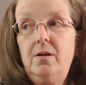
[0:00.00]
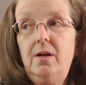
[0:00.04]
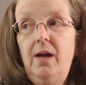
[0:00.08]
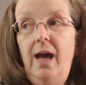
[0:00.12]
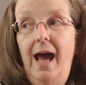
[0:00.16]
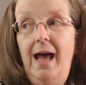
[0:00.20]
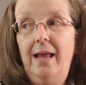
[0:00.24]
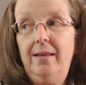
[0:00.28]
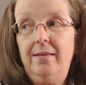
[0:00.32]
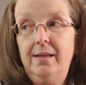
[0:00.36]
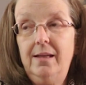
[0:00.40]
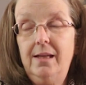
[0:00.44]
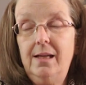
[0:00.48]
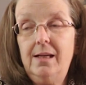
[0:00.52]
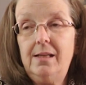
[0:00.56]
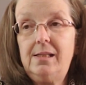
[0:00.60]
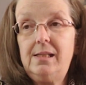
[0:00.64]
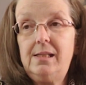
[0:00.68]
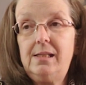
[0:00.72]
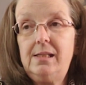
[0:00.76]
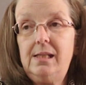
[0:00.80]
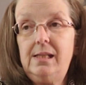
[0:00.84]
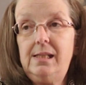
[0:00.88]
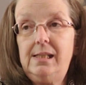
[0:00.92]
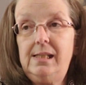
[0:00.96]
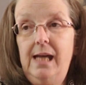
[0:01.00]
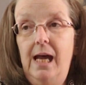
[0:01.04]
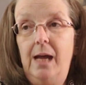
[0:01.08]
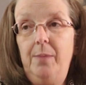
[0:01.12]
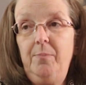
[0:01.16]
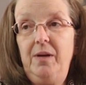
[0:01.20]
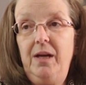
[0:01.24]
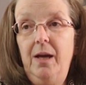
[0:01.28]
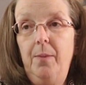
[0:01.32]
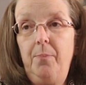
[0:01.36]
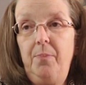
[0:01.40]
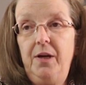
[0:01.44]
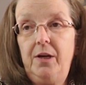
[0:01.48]
at this sent
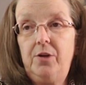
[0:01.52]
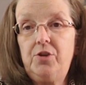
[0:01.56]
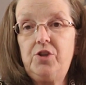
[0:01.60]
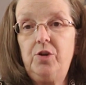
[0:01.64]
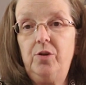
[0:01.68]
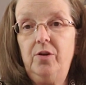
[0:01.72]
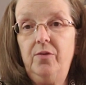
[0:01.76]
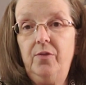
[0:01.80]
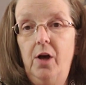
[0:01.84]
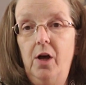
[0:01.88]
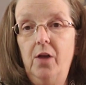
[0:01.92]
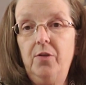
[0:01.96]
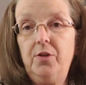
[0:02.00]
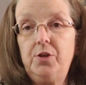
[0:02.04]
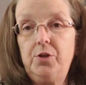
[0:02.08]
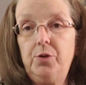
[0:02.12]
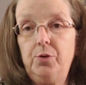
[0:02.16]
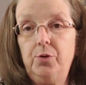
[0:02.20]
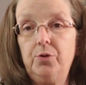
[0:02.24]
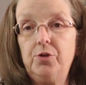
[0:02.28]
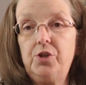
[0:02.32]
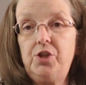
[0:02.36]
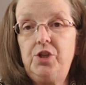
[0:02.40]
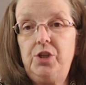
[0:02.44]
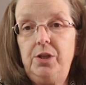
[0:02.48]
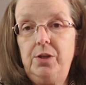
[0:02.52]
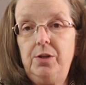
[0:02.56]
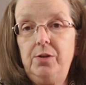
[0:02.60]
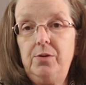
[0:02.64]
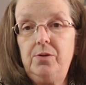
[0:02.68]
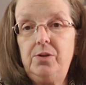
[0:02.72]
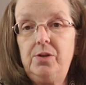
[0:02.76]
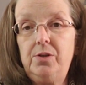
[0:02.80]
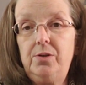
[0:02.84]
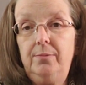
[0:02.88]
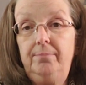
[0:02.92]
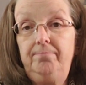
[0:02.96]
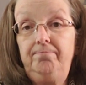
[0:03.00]
me a picture of all the tools she
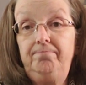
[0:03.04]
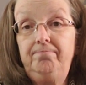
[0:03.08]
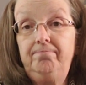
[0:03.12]
used.